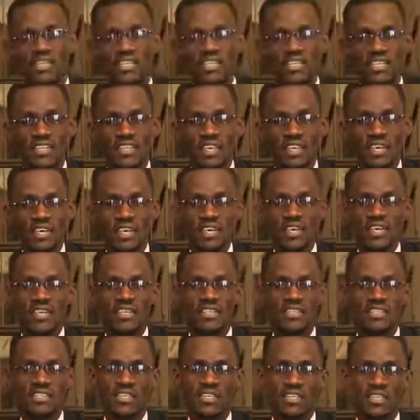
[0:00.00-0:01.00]
Nelly there,
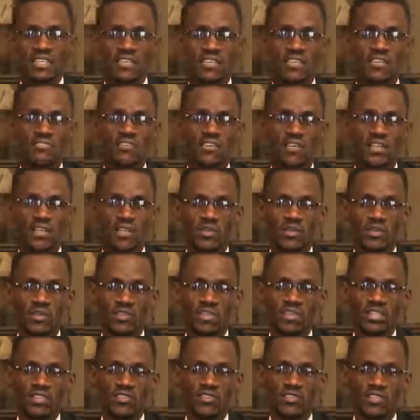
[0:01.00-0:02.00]
and that's it for now.
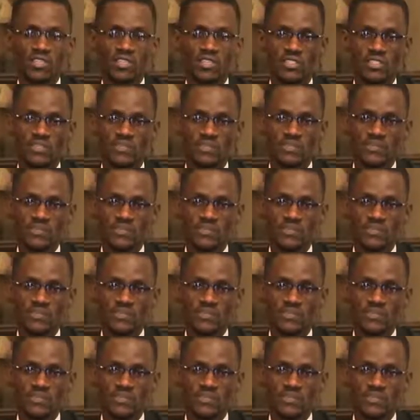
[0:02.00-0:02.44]
Thanks for watching.